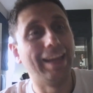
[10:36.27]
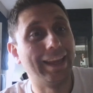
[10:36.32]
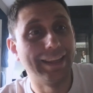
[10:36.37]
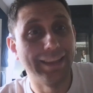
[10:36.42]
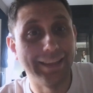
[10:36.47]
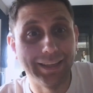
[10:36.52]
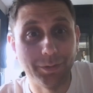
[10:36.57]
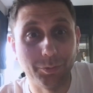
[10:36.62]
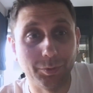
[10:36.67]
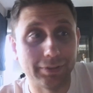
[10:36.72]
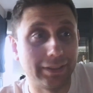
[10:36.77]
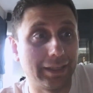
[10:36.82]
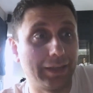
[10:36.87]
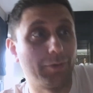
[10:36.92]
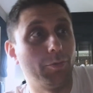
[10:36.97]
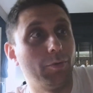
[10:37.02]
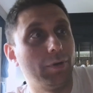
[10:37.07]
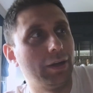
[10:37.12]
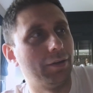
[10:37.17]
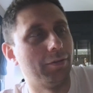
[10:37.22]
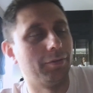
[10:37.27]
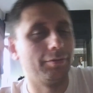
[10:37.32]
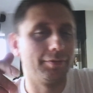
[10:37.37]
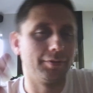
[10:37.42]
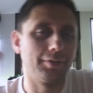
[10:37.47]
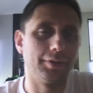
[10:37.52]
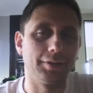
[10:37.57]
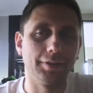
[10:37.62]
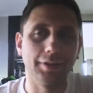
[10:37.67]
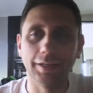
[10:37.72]
And it was like, wow,
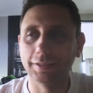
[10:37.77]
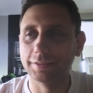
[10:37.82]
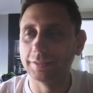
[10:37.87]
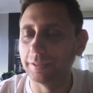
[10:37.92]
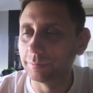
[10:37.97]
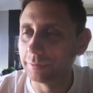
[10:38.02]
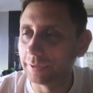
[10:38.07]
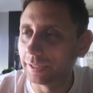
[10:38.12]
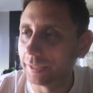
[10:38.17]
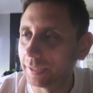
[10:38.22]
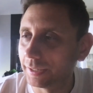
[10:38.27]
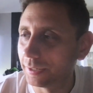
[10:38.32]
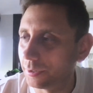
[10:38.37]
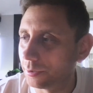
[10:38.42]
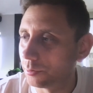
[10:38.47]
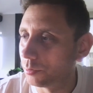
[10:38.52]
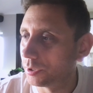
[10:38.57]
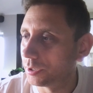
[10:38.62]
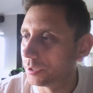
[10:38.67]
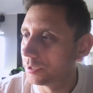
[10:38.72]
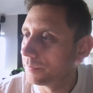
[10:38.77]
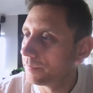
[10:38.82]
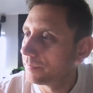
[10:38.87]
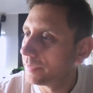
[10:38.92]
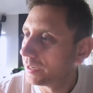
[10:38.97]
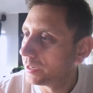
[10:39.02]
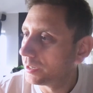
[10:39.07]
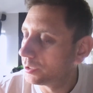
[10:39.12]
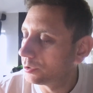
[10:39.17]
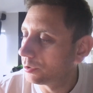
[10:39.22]
like seems like, we're
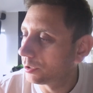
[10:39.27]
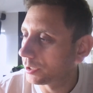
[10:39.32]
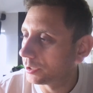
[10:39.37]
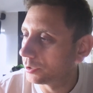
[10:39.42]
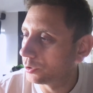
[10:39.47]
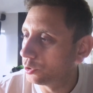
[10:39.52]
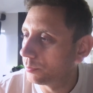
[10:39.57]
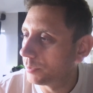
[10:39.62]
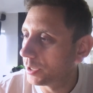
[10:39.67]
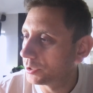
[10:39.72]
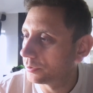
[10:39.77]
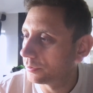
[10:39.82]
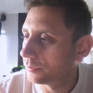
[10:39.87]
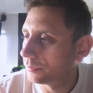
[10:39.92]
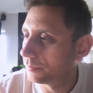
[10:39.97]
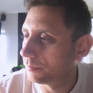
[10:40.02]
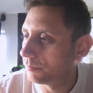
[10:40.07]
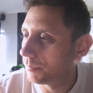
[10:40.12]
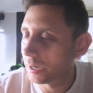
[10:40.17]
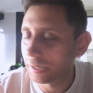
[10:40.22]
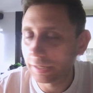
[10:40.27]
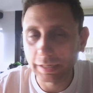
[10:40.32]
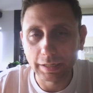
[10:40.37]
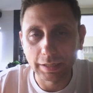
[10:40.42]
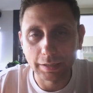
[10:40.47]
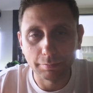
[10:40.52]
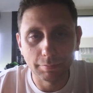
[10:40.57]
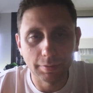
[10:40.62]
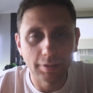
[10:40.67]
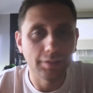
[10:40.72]
talking too much of
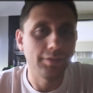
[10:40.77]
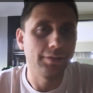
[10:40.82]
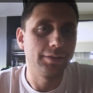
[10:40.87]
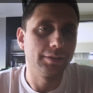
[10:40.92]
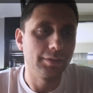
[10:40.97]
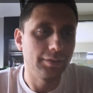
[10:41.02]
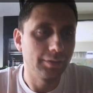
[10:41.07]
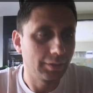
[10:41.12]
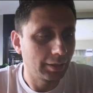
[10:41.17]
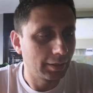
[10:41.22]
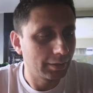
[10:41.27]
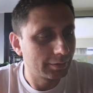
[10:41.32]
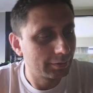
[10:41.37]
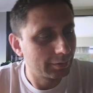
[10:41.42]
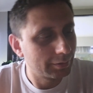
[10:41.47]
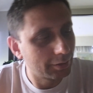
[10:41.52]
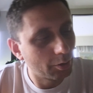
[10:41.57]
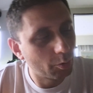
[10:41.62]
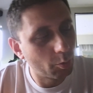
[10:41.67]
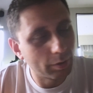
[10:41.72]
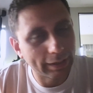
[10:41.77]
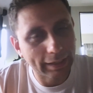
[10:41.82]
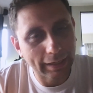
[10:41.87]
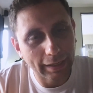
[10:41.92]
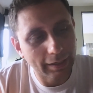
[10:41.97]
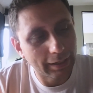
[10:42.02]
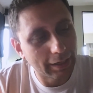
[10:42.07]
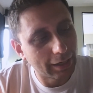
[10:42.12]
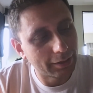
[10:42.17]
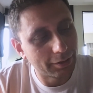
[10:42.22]
marketing, but I guess no one
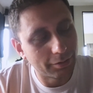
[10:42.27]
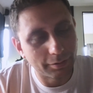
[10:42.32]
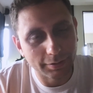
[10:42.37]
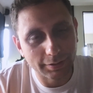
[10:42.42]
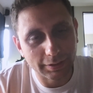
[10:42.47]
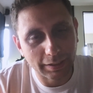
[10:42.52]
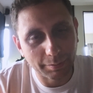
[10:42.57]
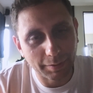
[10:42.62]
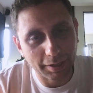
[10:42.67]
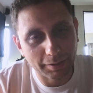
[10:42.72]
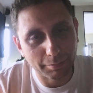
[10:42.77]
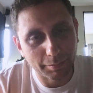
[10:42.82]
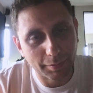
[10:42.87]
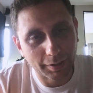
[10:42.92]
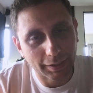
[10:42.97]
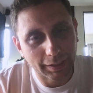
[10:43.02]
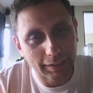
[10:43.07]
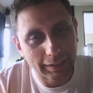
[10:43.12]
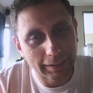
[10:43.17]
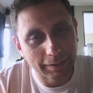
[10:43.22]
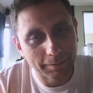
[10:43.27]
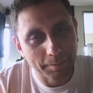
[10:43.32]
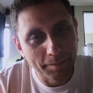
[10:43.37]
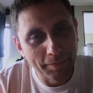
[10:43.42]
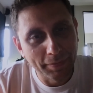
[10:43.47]
can underestimate marketing.